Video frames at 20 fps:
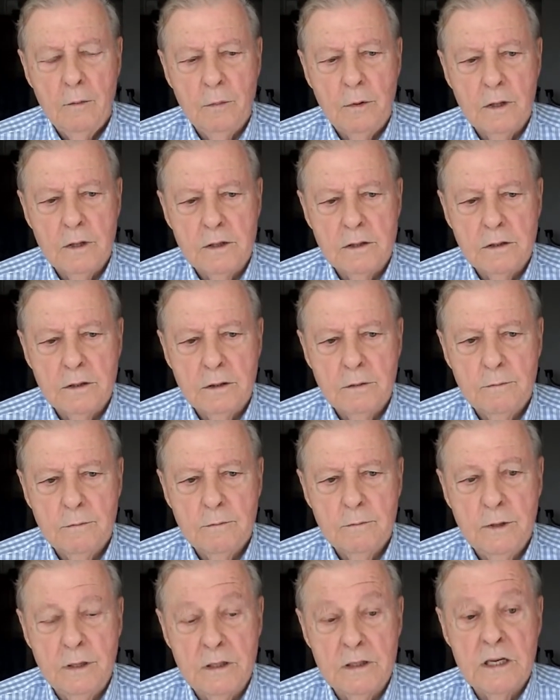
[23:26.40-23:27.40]
Because, uh,
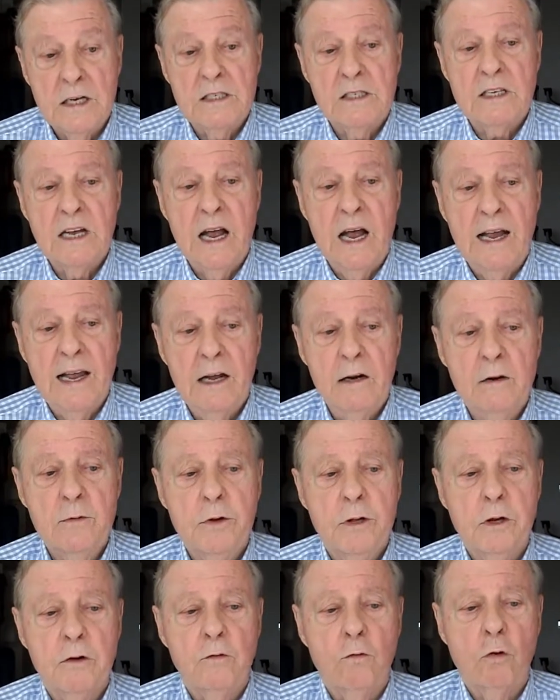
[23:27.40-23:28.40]
but as I say, I got
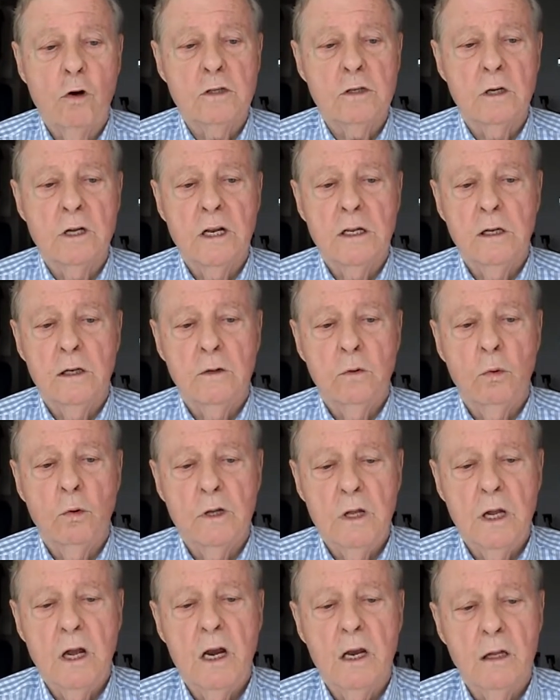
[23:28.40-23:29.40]
over there fortunately
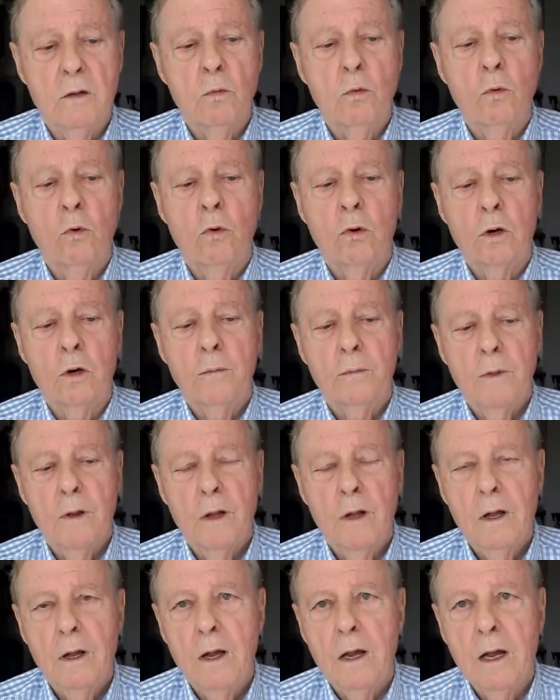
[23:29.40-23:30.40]
toward the end of the war,
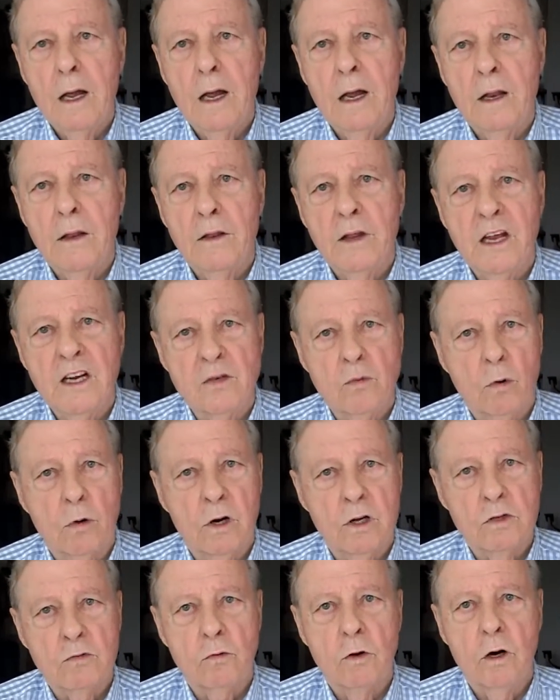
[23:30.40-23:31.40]
and things
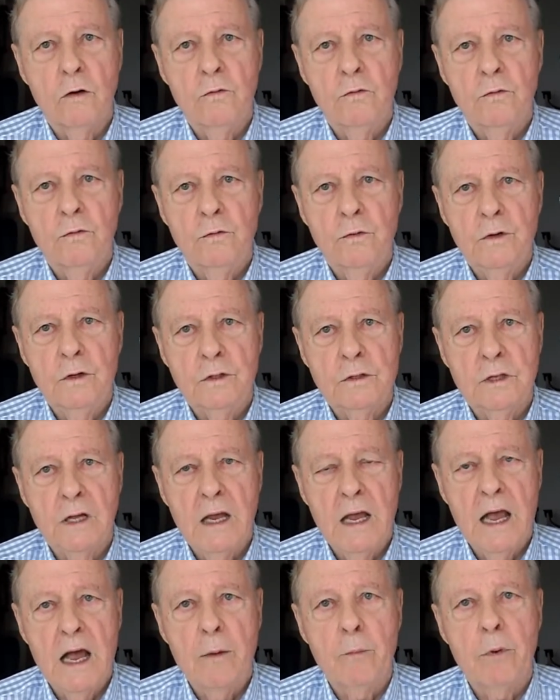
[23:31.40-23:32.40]
weren't as rough as
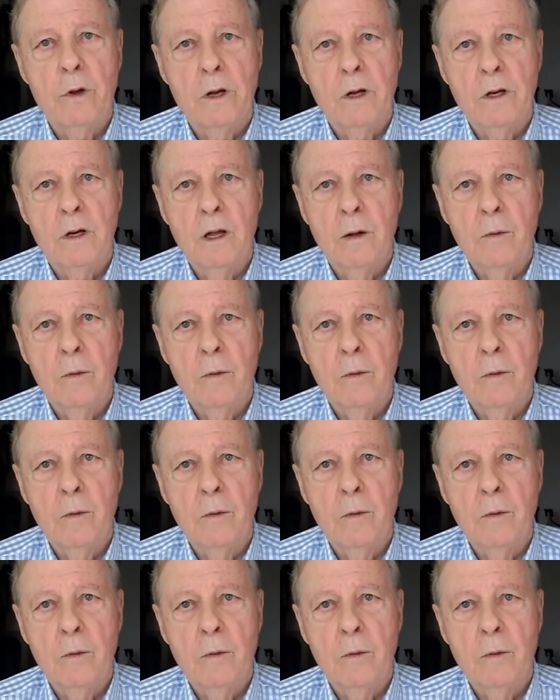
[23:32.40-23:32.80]
they had been.